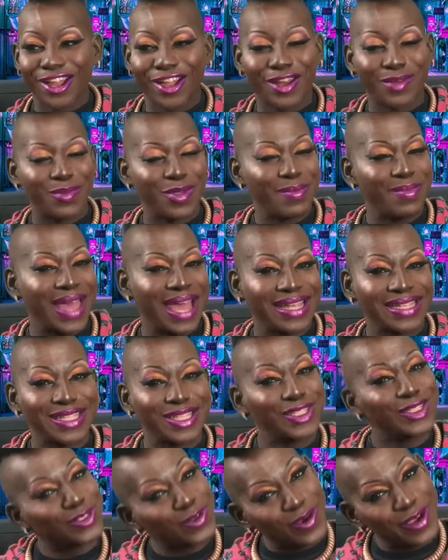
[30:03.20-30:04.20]
gonna be back to
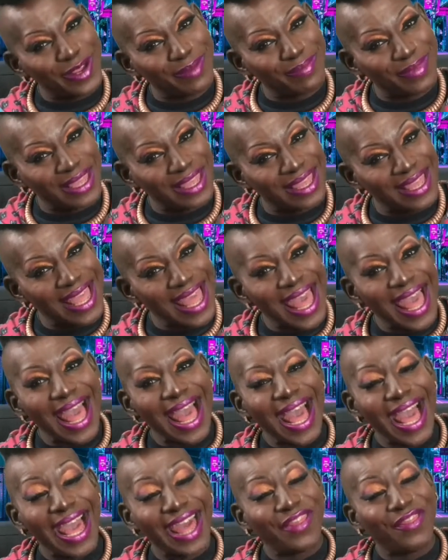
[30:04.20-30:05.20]
join me.
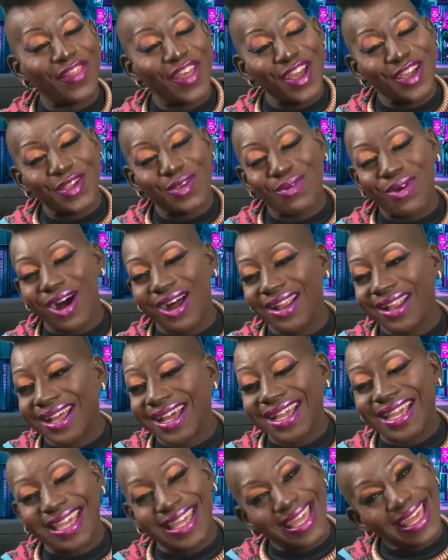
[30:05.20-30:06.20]
And thank you all
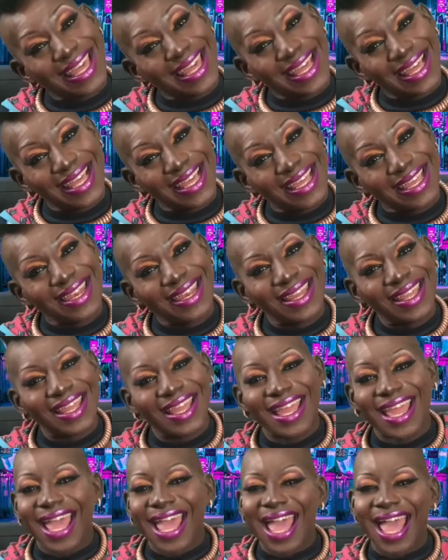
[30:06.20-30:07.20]
again.
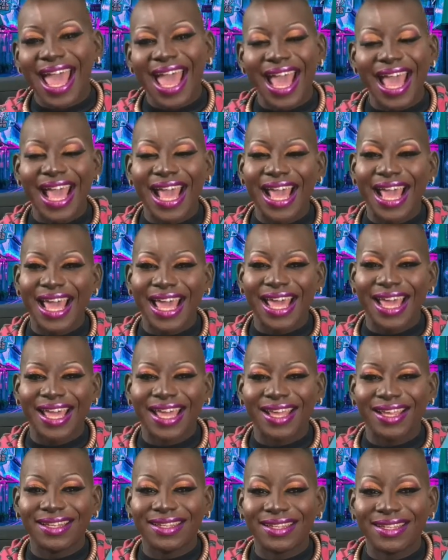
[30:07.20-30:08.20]

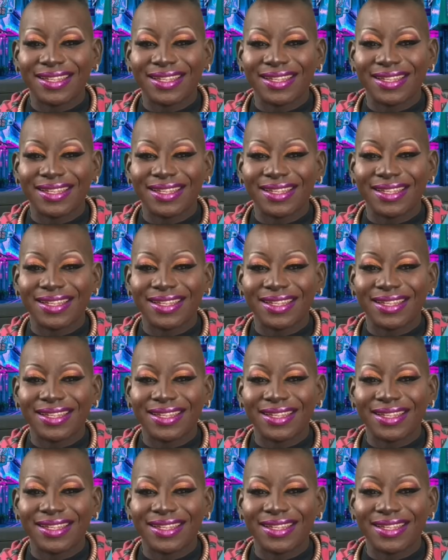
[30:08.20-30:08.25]
And